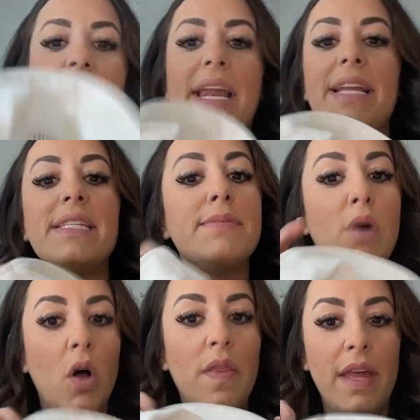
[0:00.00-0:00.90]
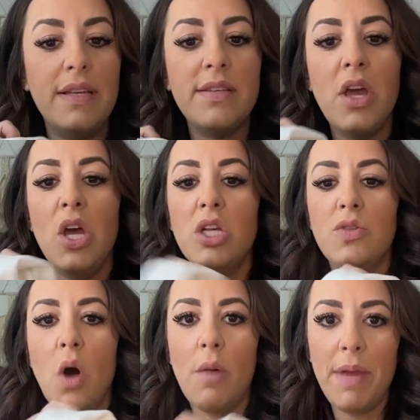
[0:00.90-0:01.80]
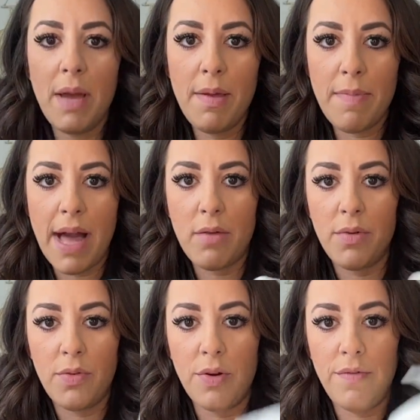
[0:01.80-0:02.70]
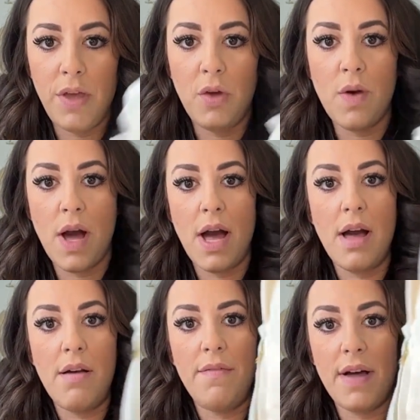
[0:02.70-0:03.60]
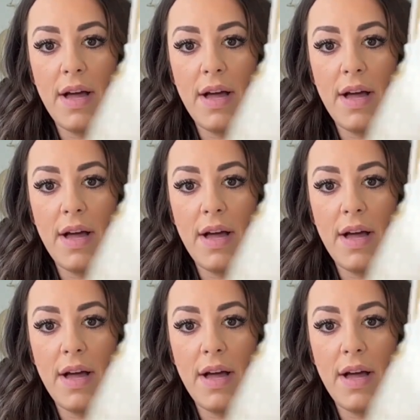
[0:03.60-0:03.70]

Now it is small in this, So I'll be coming back with a review of